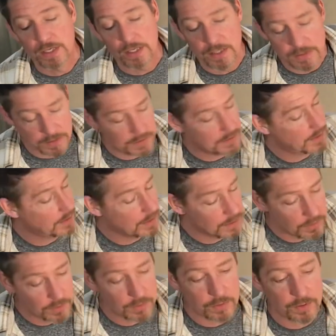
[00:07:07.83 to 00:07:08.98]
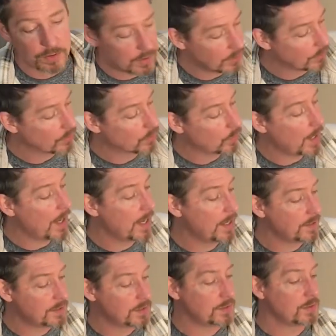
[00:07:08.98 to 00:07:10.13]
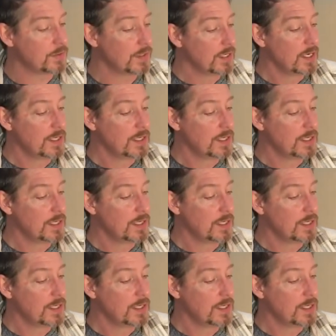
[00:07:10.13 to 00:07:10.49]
It's a killer, killer way to